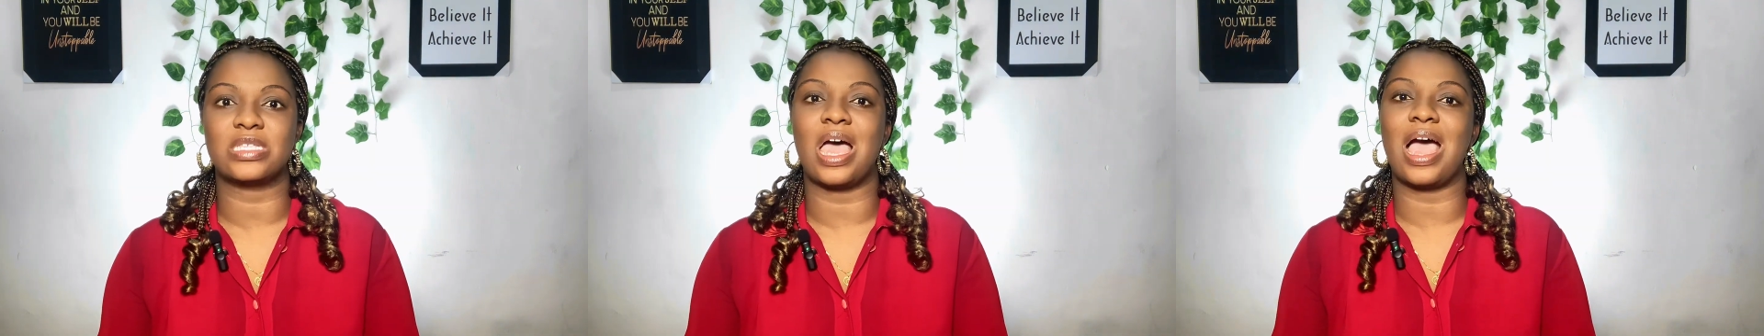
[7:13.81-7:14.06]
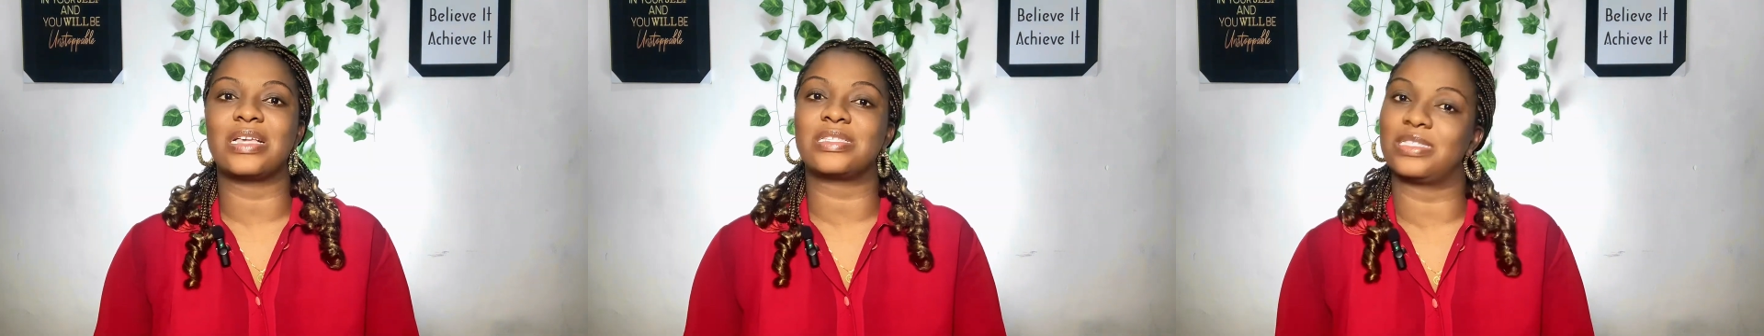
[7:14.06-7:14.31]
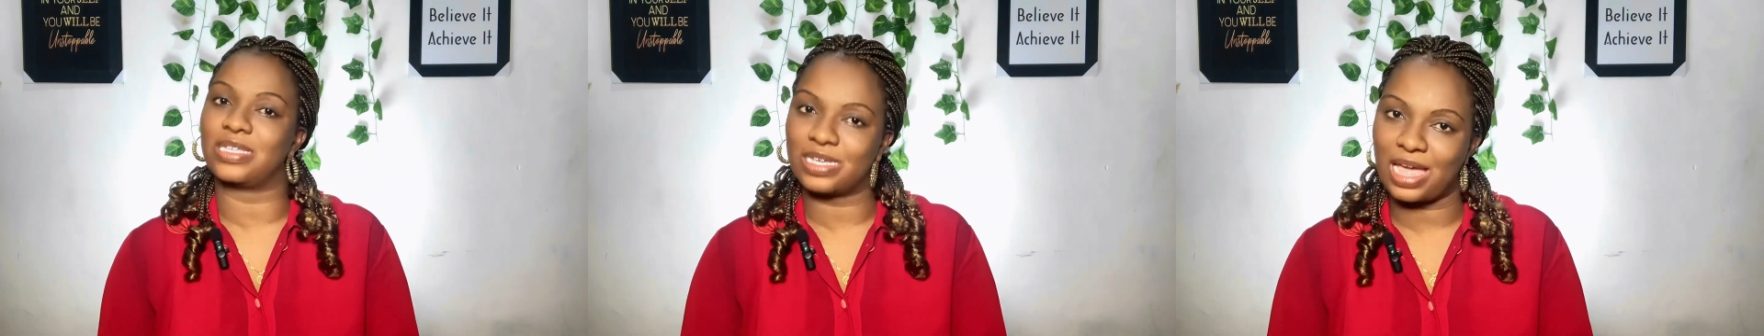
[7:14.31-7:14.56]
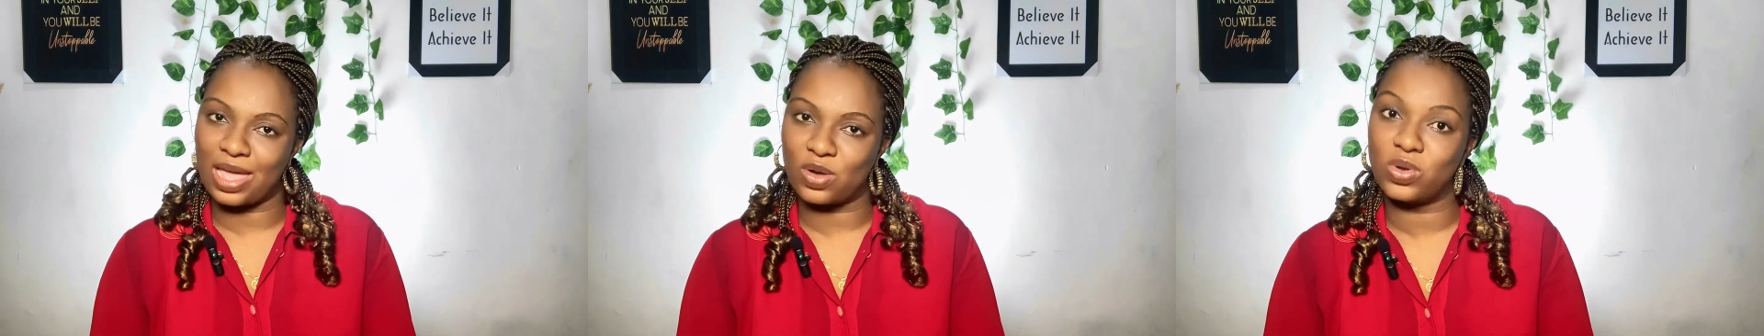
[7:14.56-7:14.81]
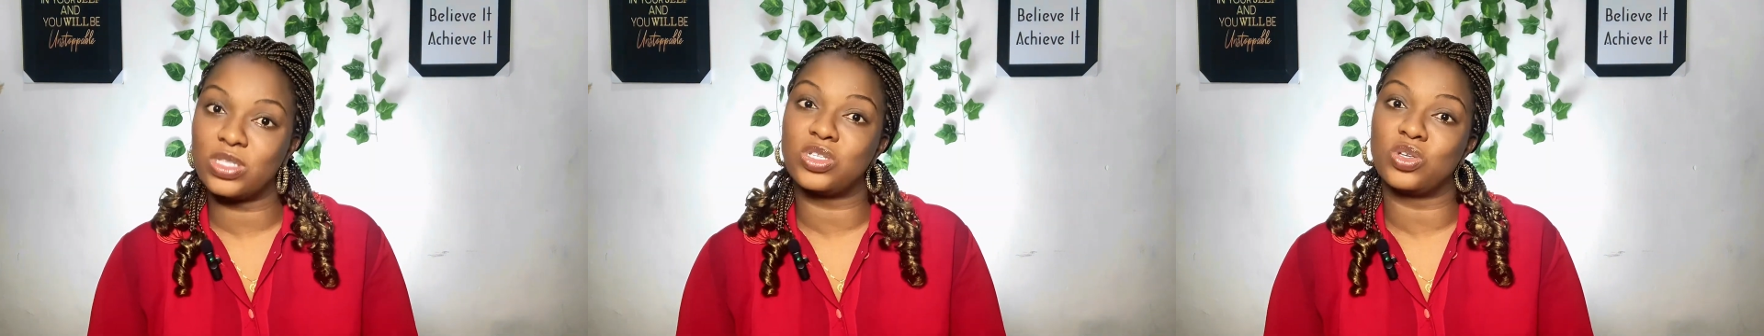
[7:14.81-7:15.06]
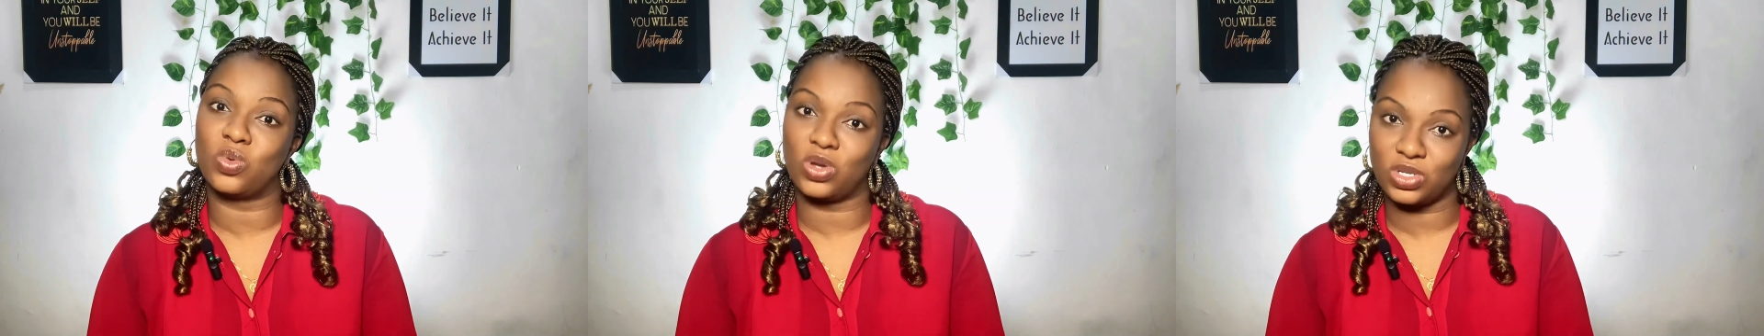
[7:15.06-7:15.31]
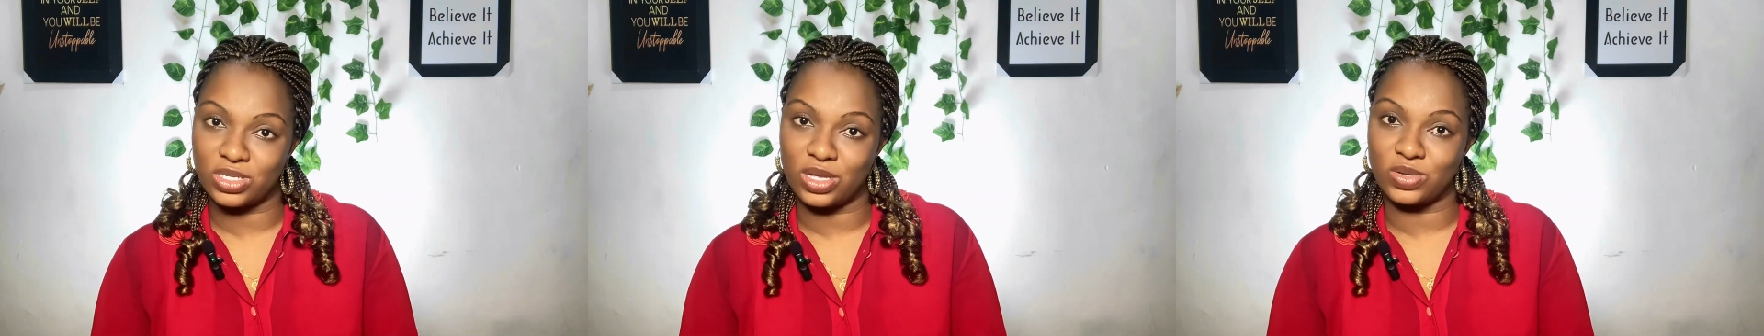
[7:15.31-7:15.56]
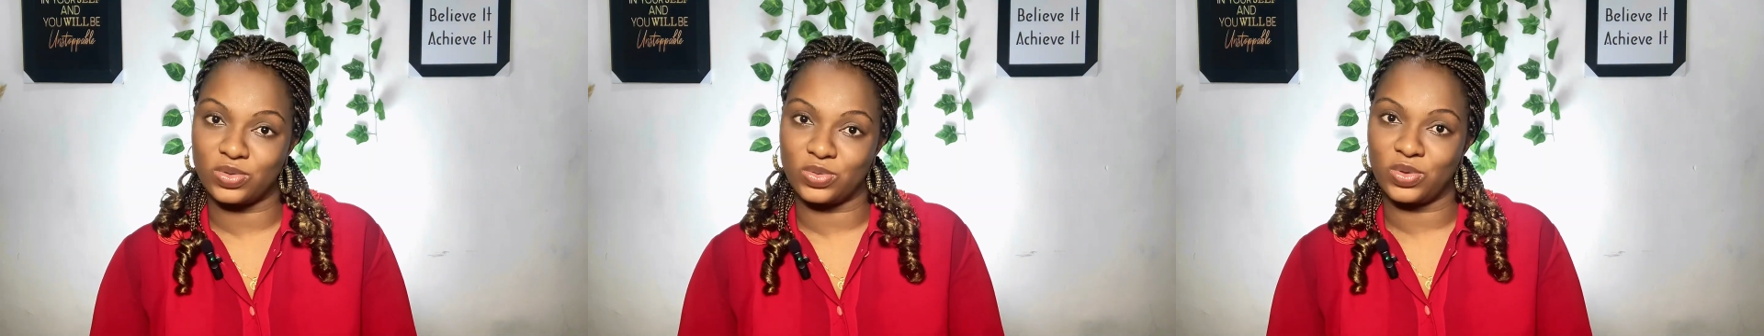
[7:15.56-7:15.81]
ask the guy wetin you wan use
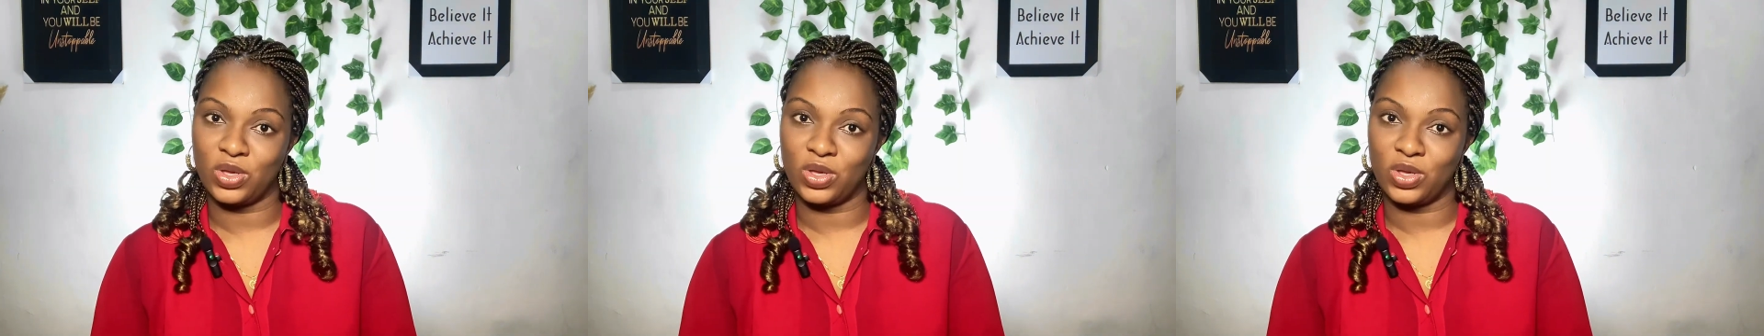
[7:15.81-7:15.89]
am do.